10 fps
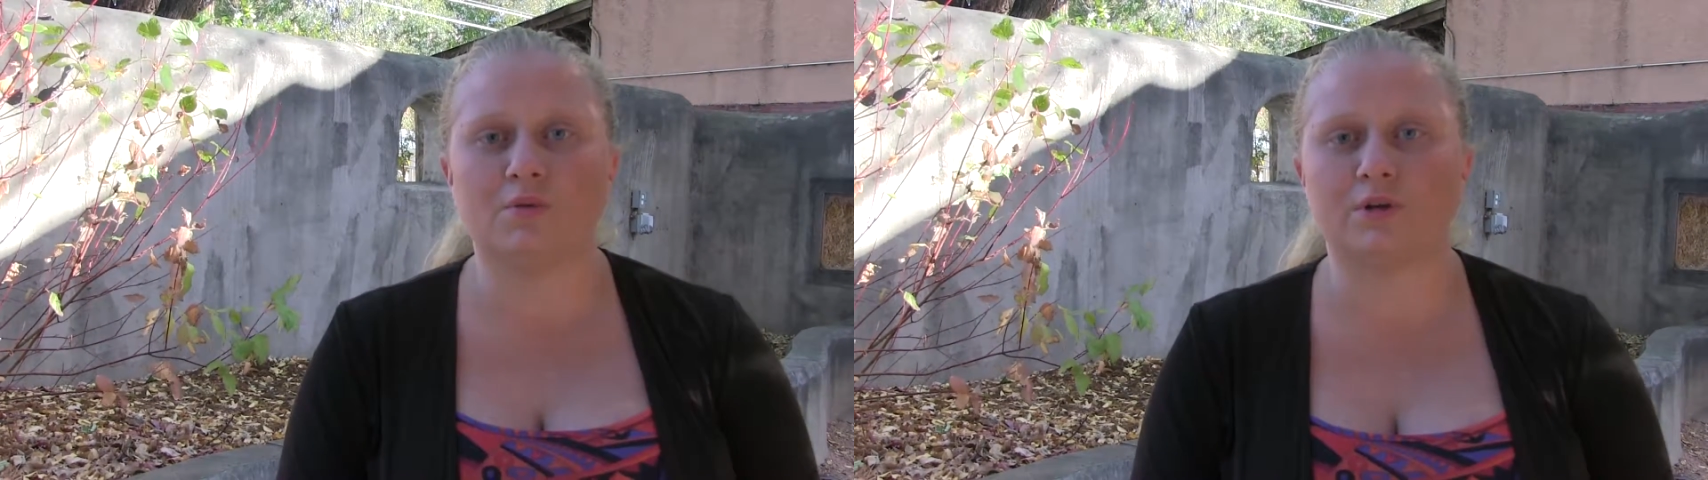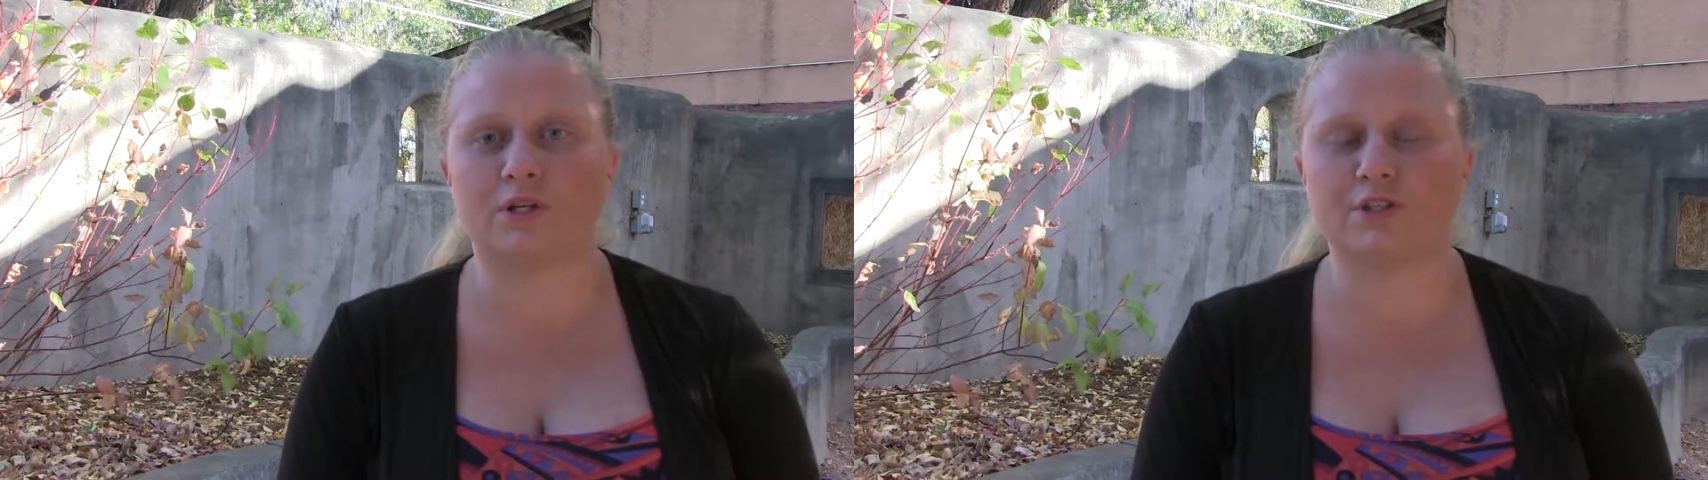
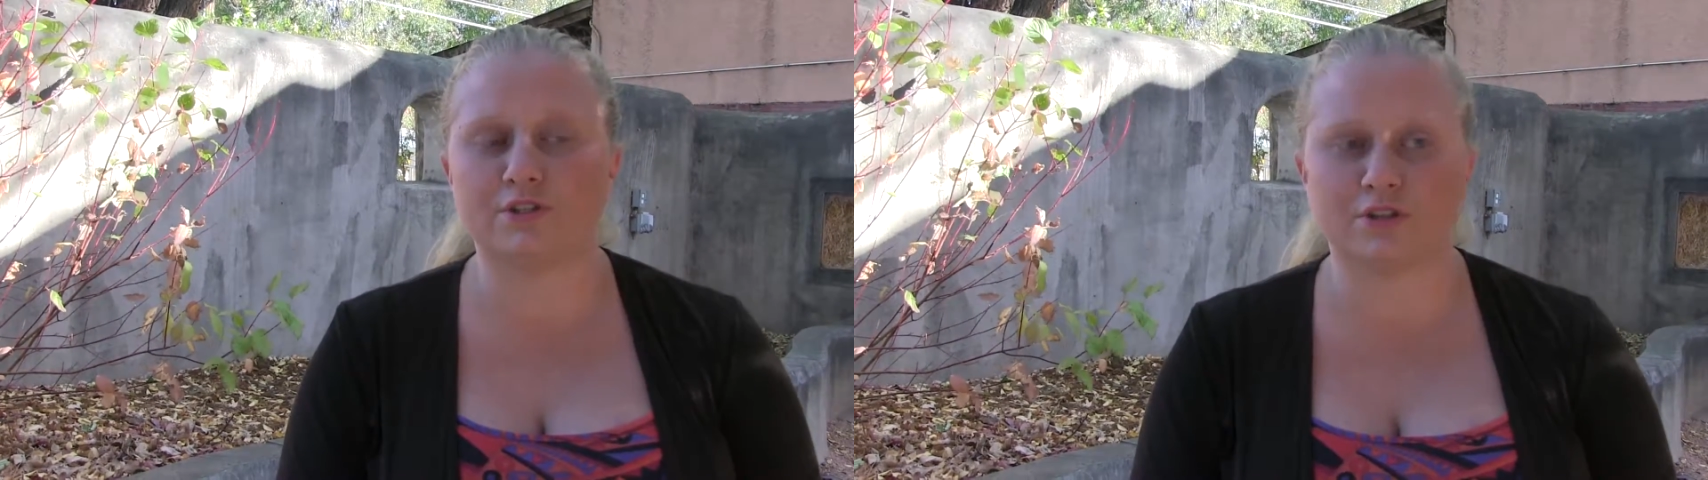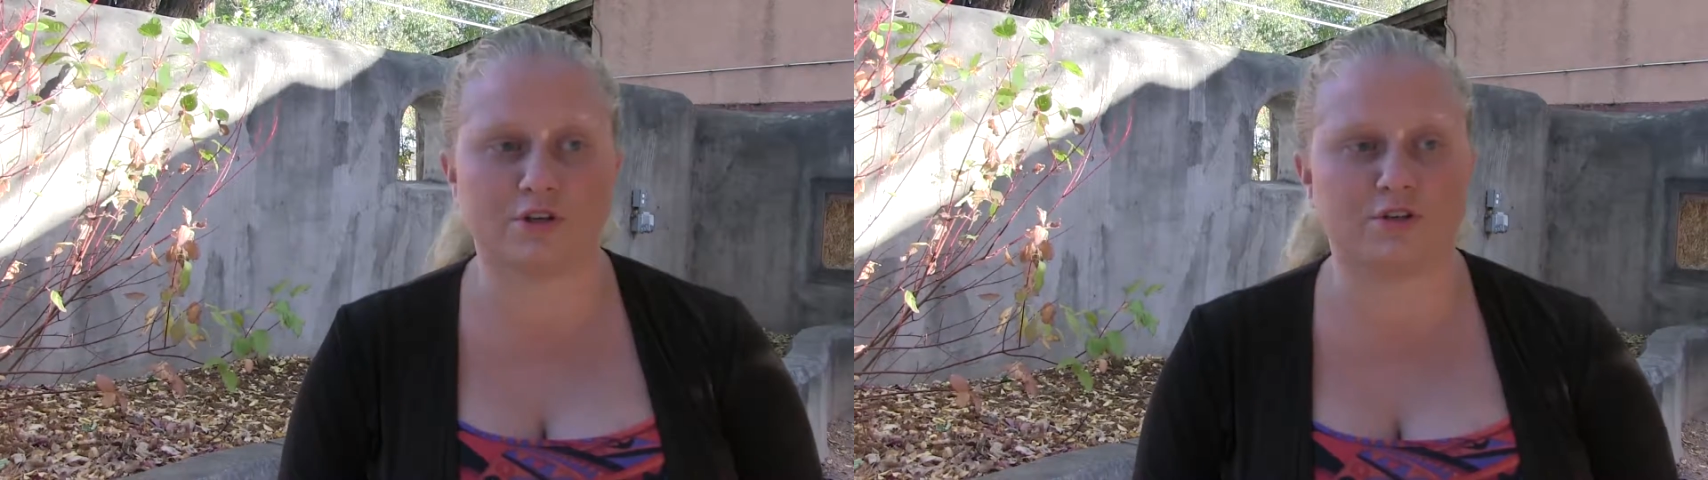we're
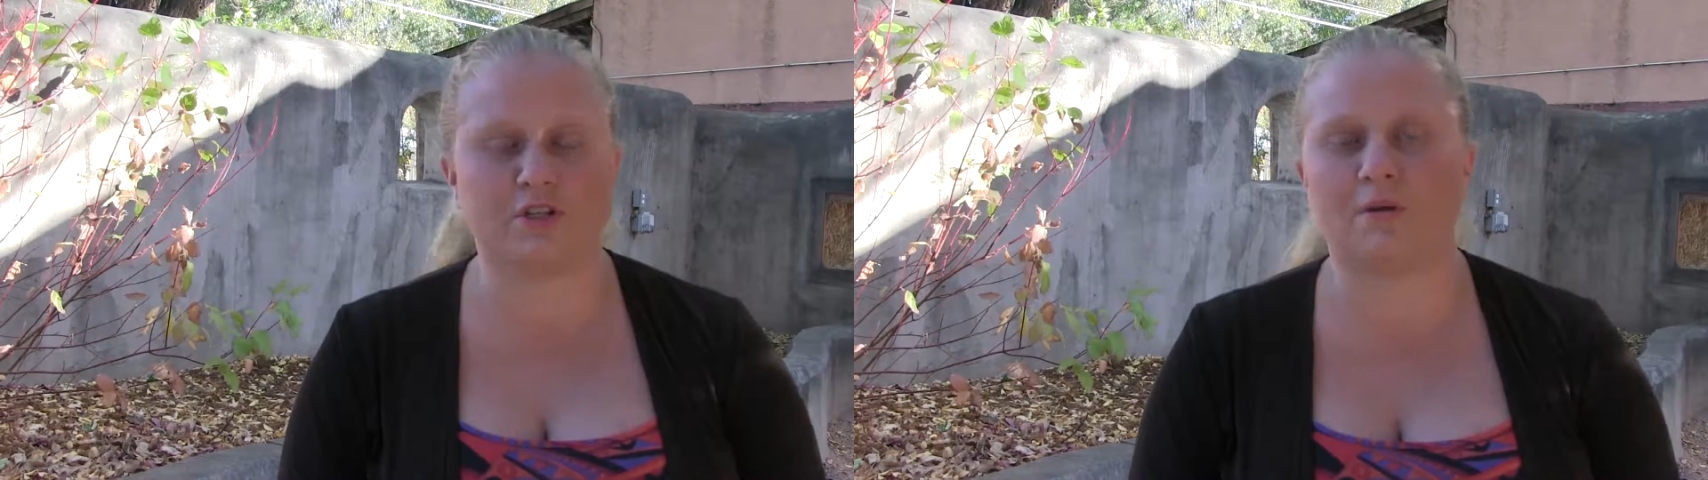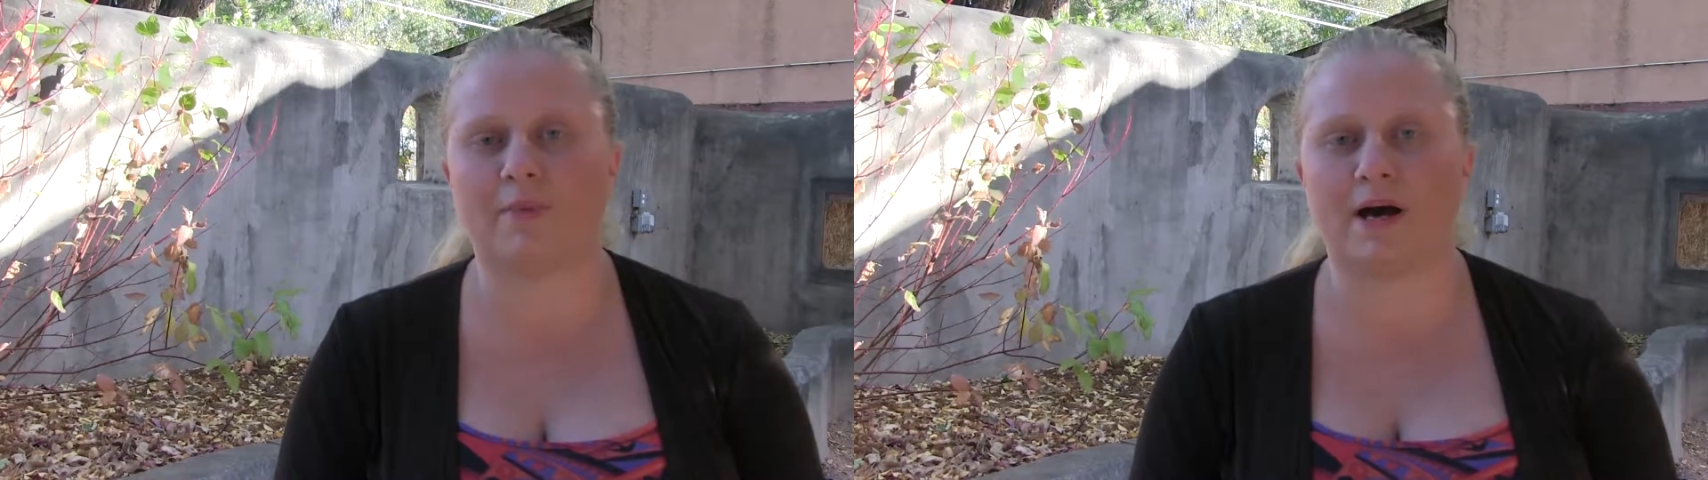
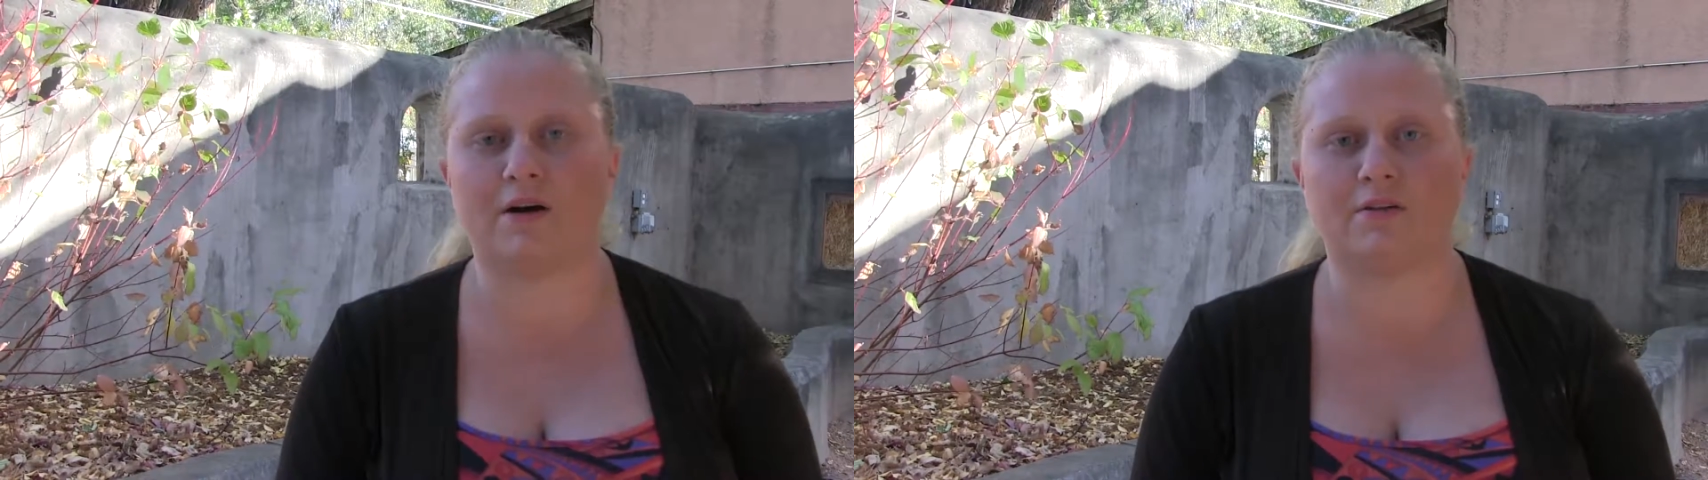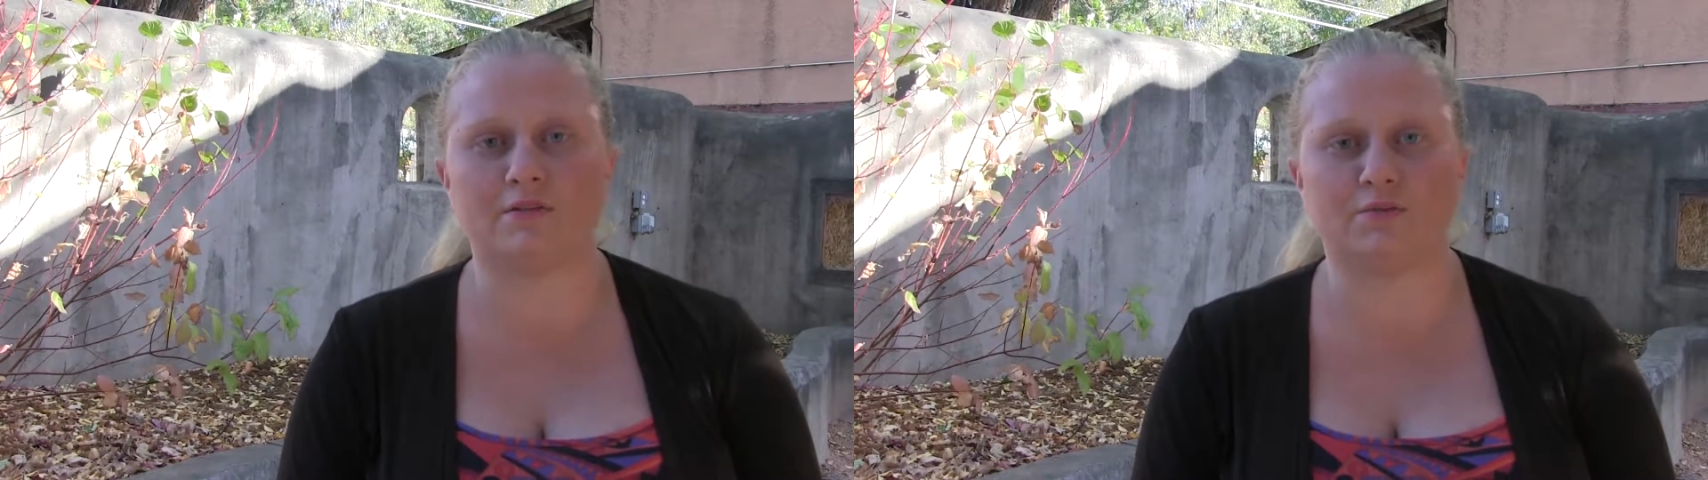concerned
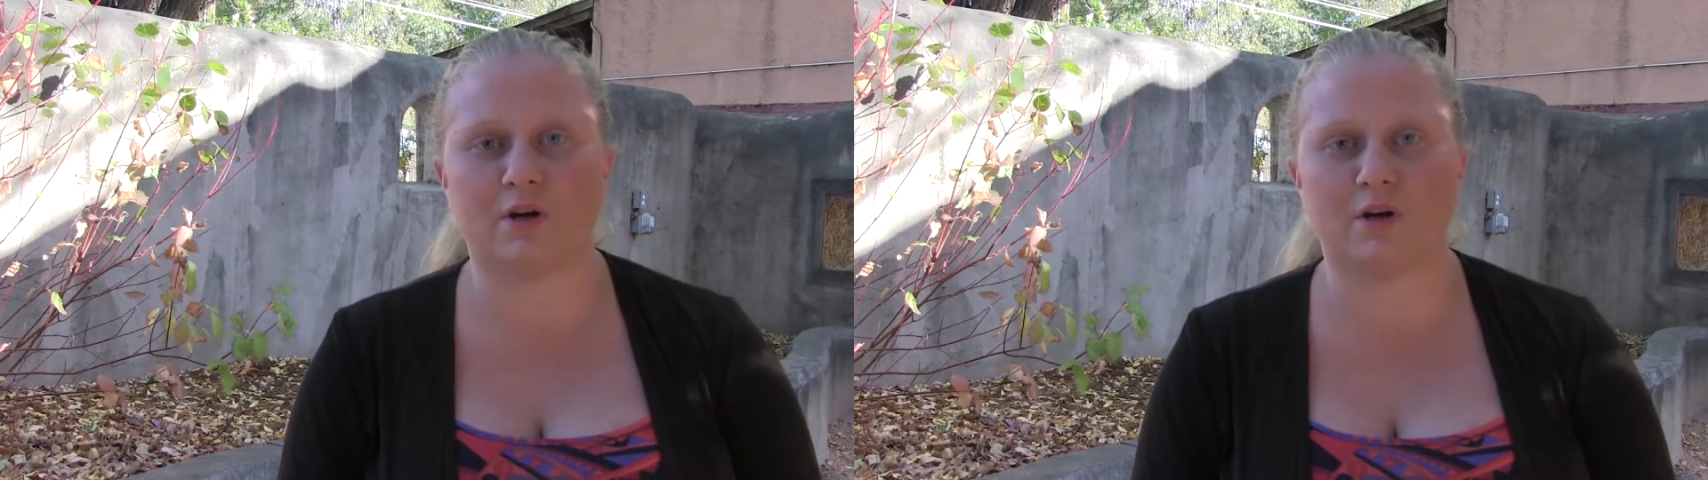about